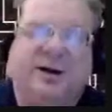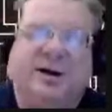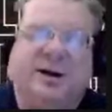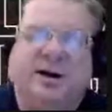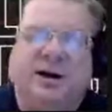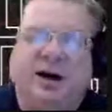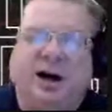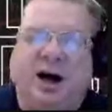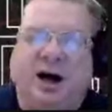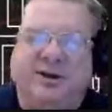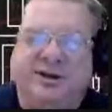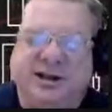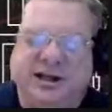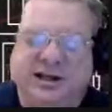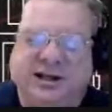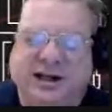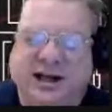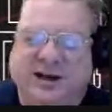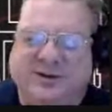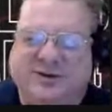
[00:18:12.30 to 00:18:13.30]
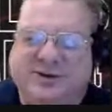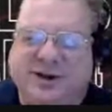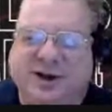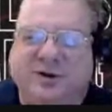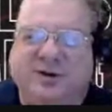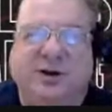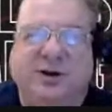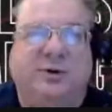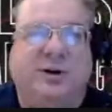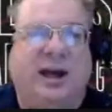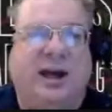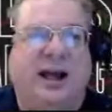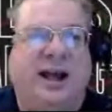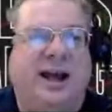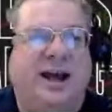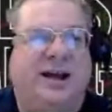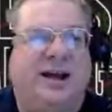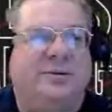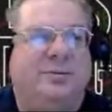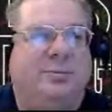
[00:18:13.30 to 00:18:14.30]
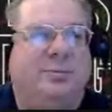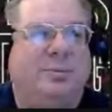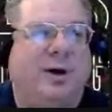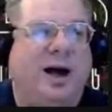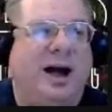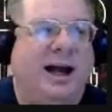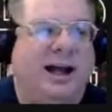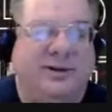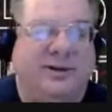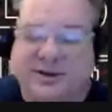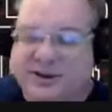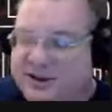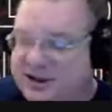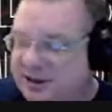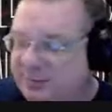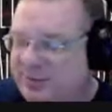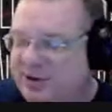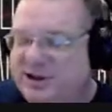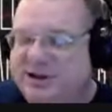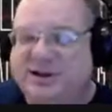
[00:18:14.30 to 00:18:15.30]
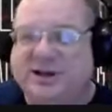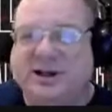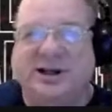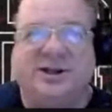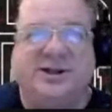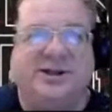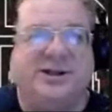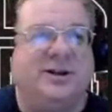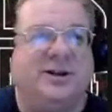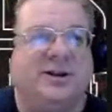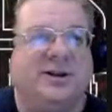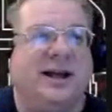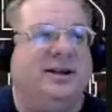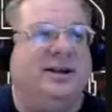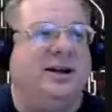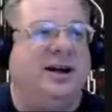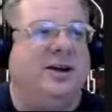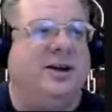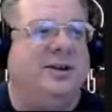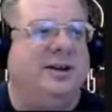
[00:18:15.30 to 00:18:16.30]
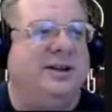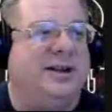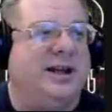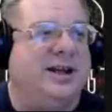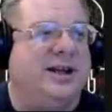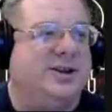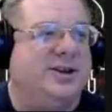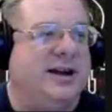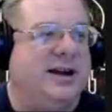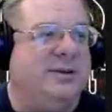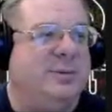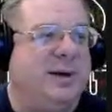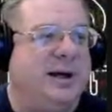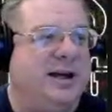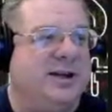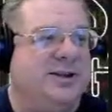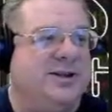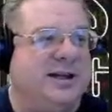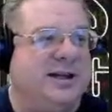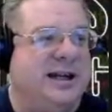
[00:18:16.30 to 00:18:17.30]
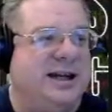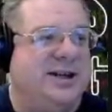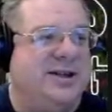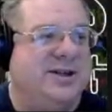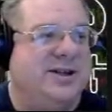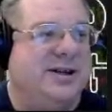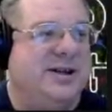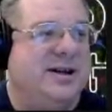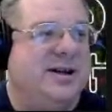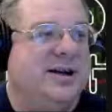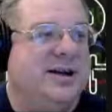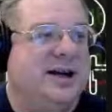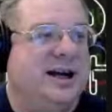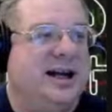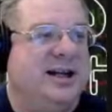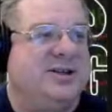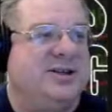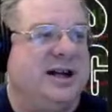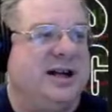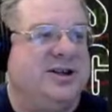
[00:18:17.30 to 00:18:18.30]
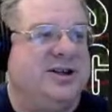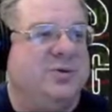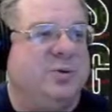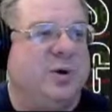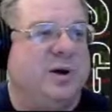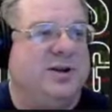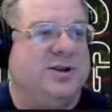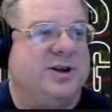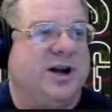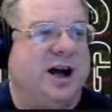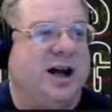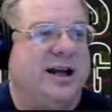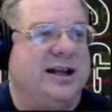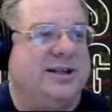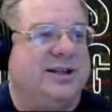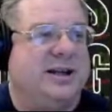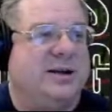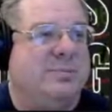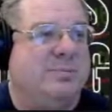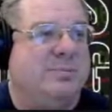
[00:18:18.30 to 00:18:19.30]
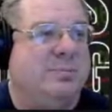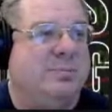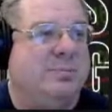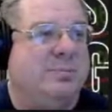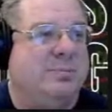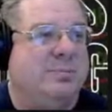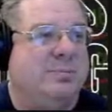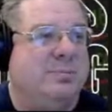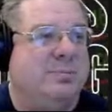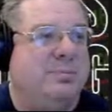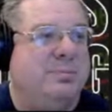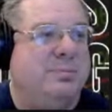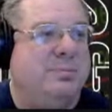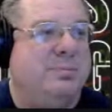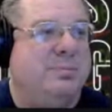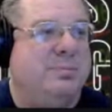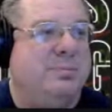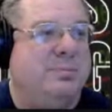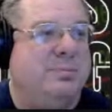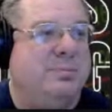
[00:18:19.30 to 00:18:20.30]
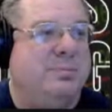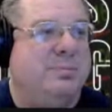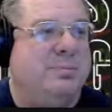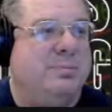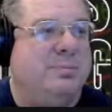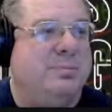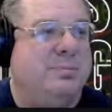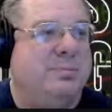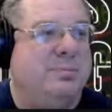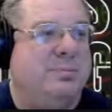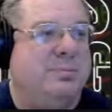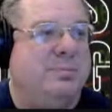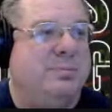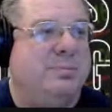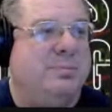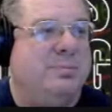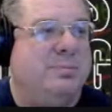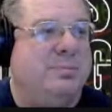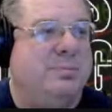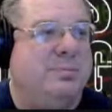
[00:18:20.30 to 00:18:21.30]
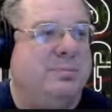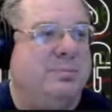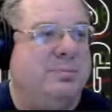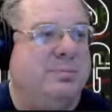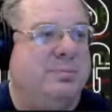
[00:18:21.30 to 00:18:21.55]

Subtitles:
On the ETFs, though, you can buy on the dip. It does, it does lie because it's not just one stock, it's a basket of stocks. So I would say that you could probably